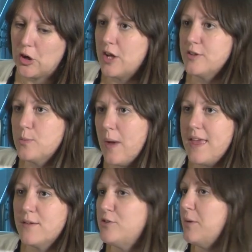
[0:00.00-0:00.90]
Goddard's
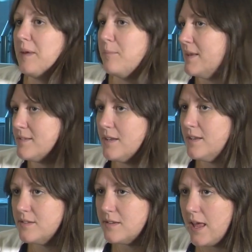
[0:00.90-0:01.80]
way of doing
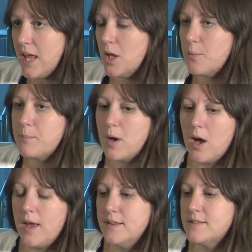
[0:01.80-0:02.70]
business. It
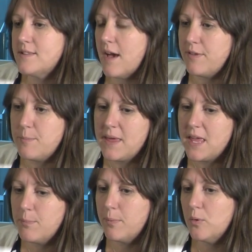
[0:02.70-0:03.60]
combines savvy
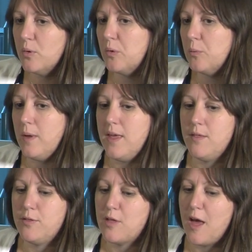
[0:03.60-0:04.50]
people
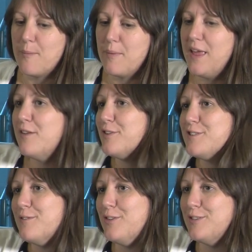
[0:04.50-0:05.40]
with um,
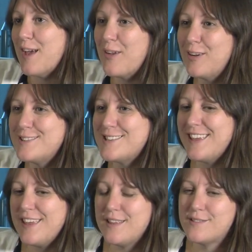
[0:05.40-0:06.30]
innovative new
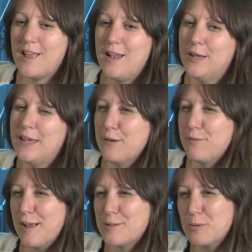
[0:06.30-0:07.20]
technologies, looking at
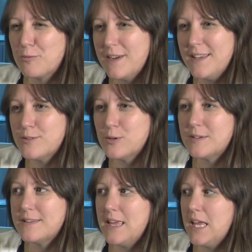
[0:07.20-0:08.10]
flexible
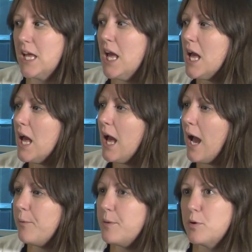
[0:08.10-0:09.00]
resourcing,
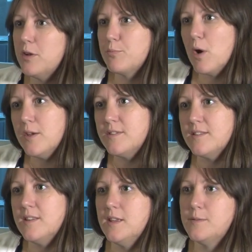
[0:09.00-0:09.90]
how we improve
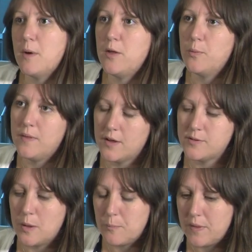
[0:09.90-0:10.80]
processes both with
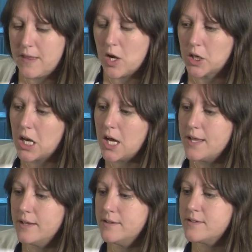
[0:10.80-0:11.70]
us and within our
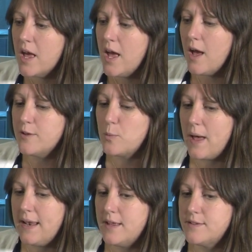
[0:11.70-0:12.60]
clients, as
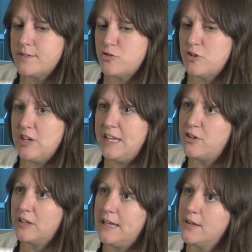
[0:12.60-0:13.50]
well as
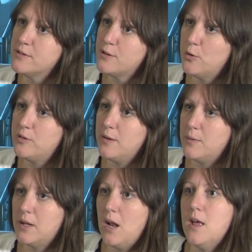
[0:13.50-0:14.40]
strategically consulting
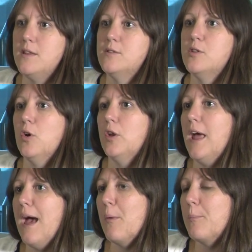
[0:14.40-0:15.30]
with clients on
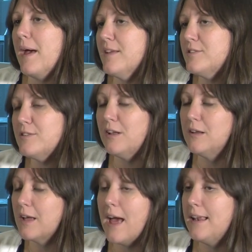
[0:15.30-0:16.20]
how best to
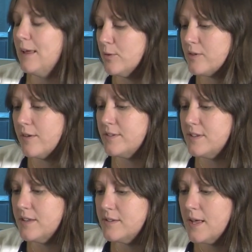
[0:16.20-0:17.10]
look at legal
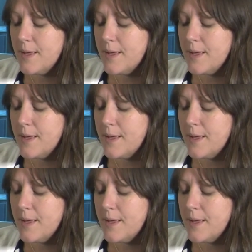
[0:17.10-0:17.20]
services.